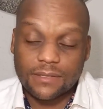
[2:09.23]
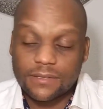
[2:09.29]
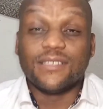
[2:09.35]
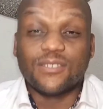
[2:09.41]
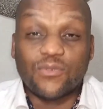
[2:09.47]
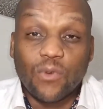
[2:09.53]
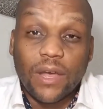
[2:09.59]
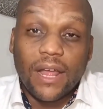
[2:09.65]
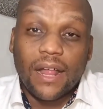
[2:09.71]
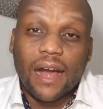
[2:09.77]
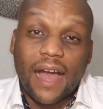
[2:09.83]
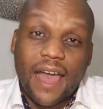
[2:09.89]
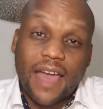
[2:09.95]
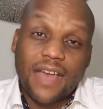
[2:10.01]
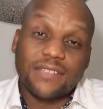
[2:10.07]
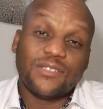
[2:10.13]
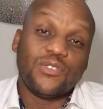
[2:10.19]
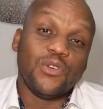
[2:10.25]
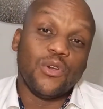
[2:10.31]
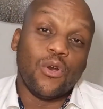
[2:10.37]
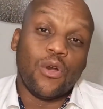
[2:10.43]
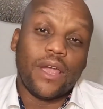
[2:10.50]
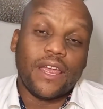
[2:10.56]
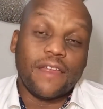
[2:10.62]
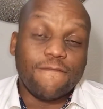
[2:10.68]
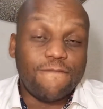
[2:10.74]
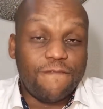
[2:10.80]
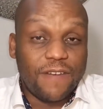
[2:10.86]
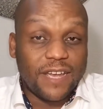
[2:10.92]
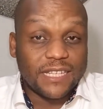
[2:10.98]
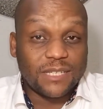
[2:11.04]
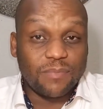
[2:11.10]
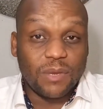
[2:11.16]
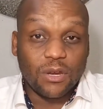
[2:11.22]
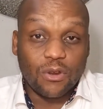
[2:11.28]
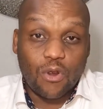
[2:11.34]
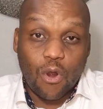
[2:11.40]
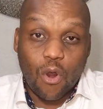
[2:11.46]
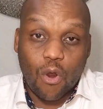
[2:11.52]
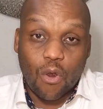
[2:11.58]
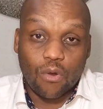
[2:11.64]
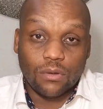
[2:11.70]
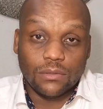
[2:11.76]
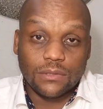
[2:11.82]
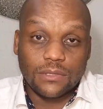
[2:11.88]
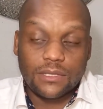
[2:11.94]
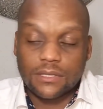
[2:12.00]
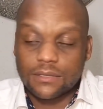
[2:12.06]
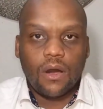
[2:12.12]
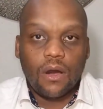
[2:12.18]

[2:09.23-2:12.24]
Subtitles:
as well as your investment goals.